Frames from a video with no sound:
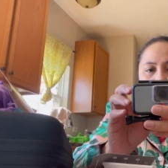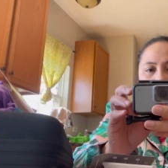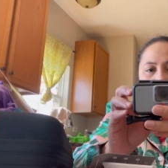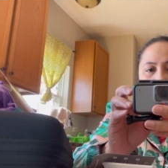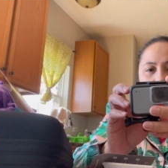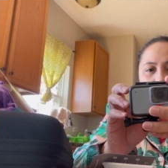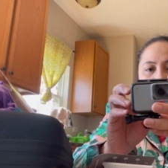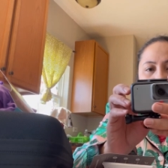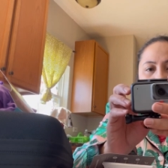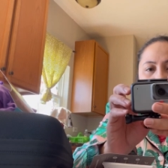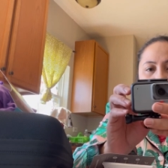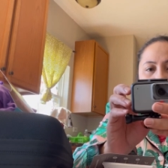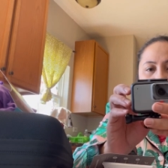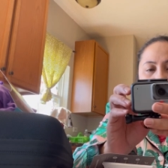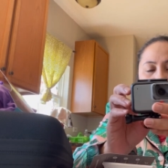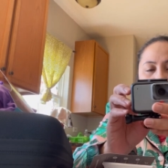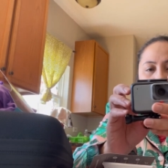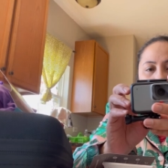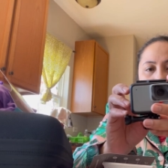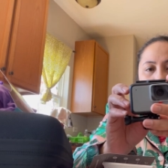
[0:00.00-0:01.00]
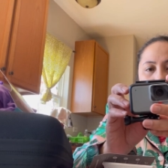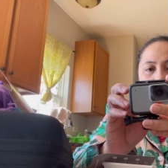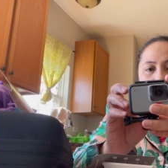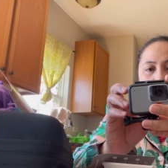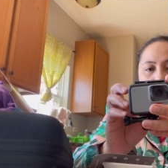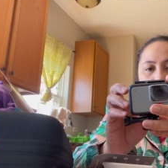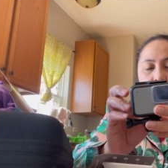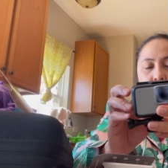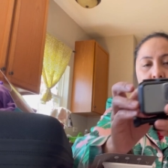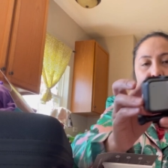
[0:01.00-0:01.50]
zoom in and
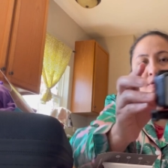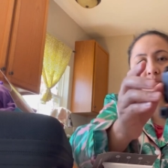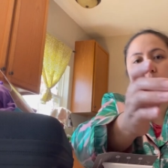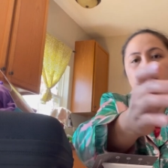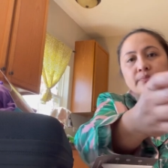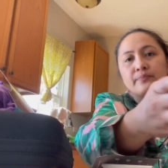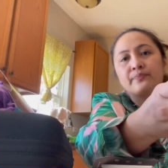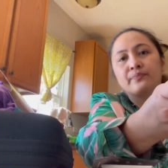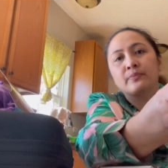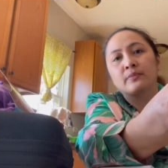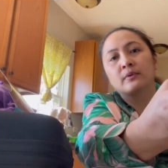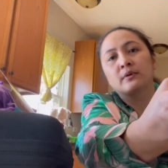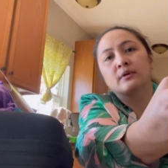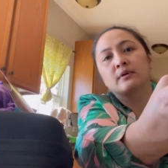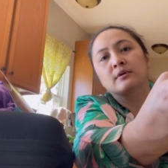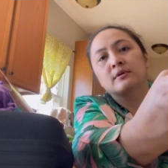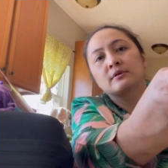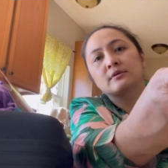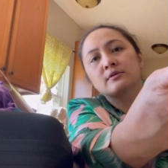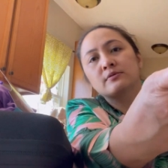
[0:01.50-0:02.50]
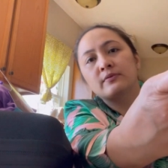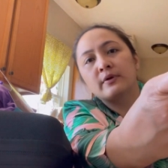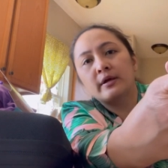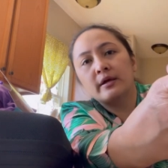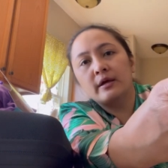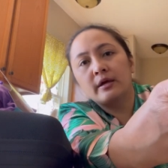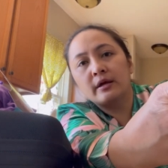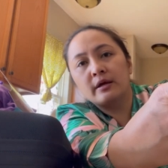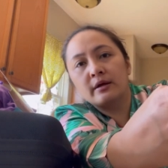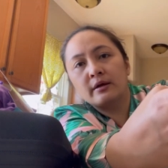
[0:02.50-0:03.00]
out, it's right
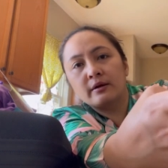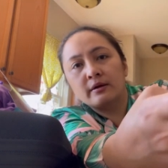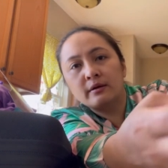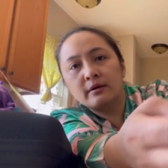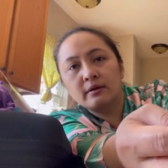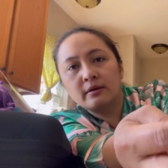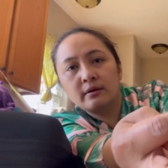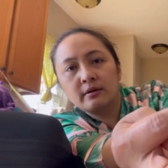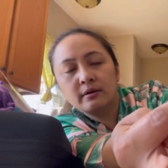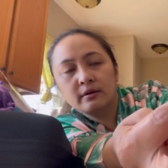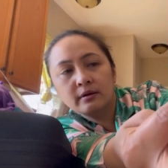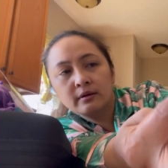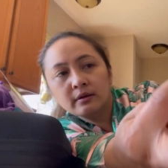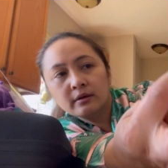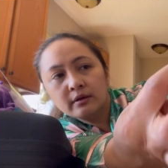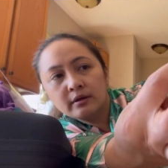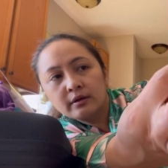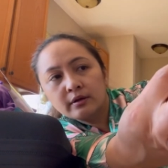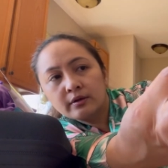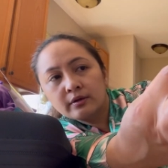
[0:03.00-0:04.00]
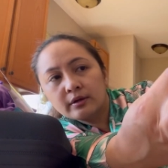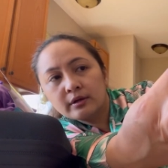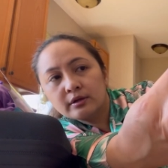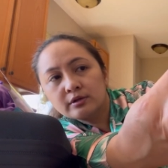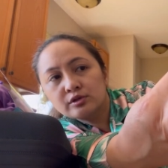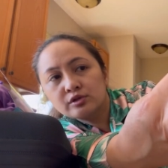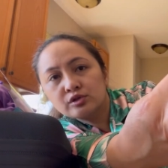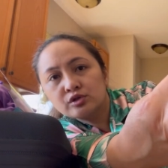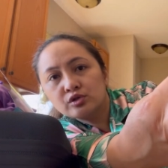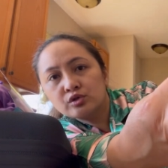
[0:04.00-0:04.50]
here. You
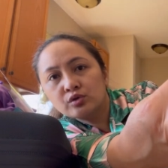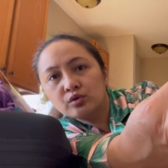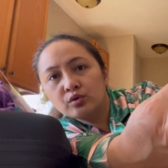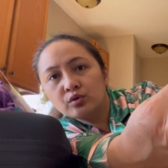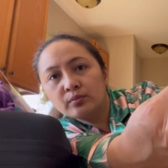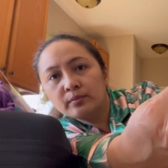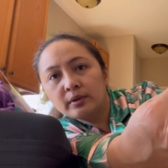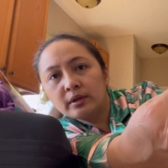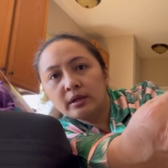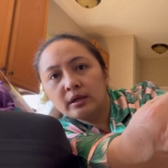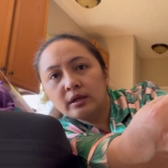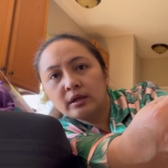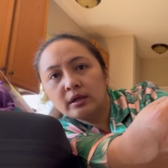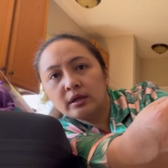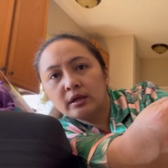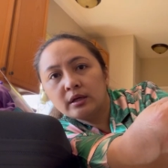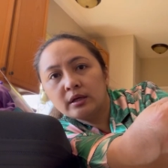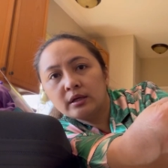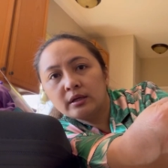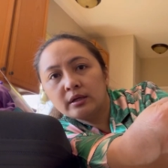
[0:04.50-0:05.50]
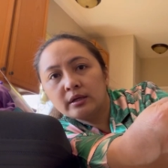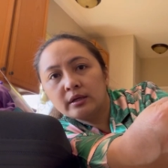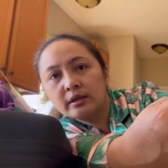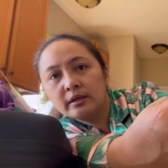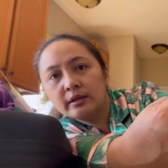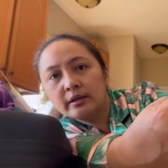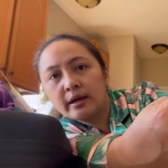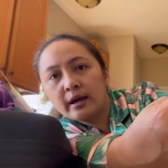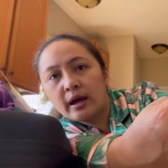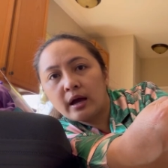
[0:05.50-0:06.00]
can zoom in
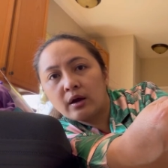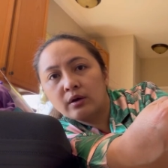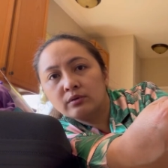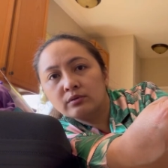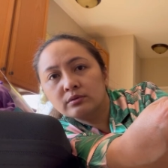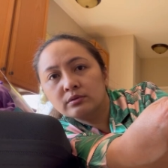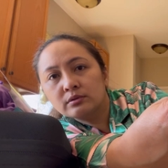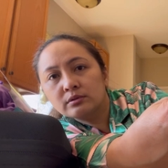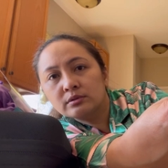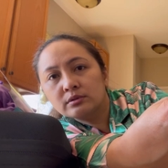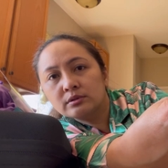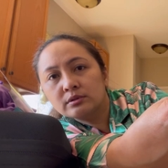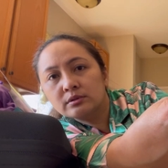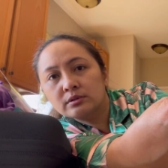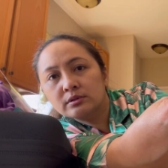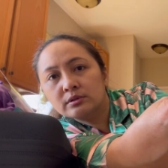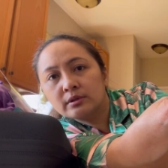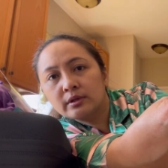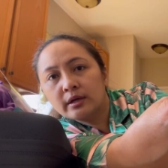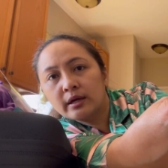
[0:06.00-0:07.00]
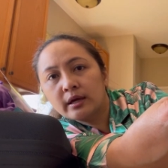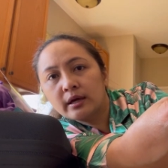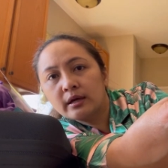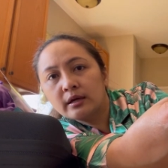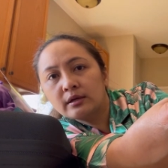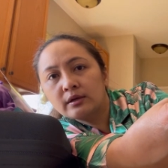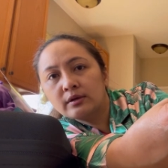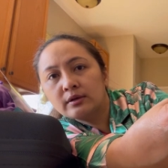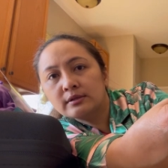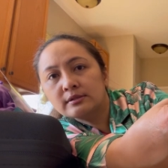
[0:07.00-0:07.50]
and out.
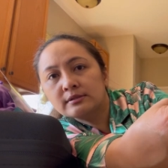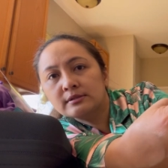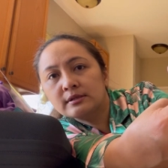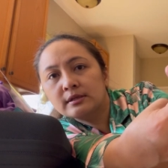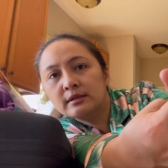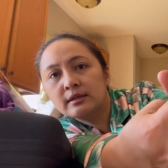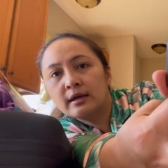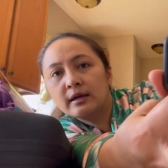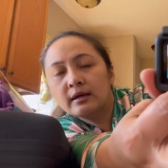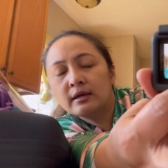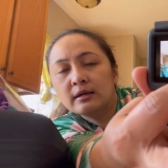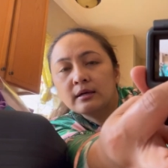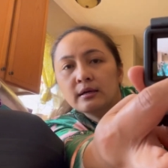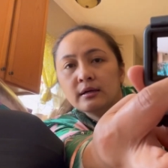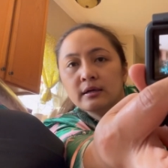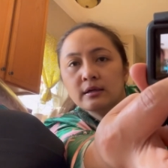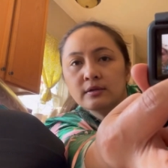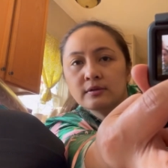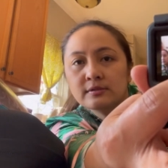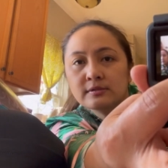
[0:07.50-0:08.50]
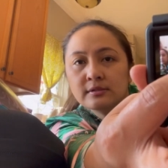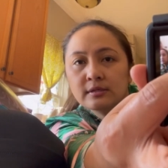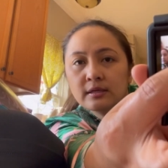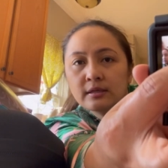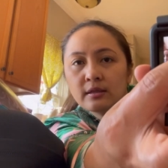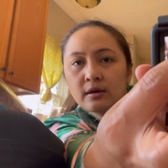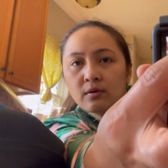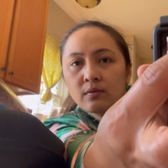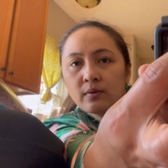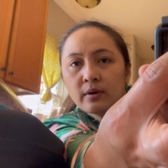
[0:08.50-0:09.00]
Okay, you can see that. Can you see
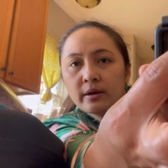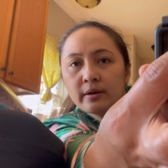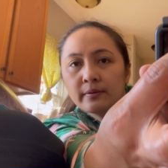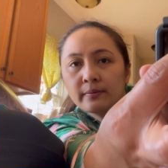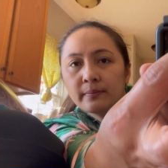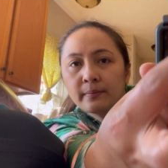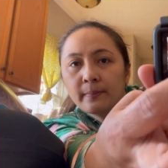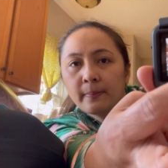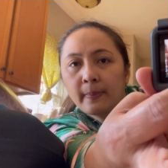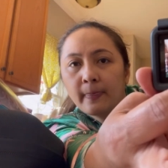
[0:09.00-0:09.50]
that one?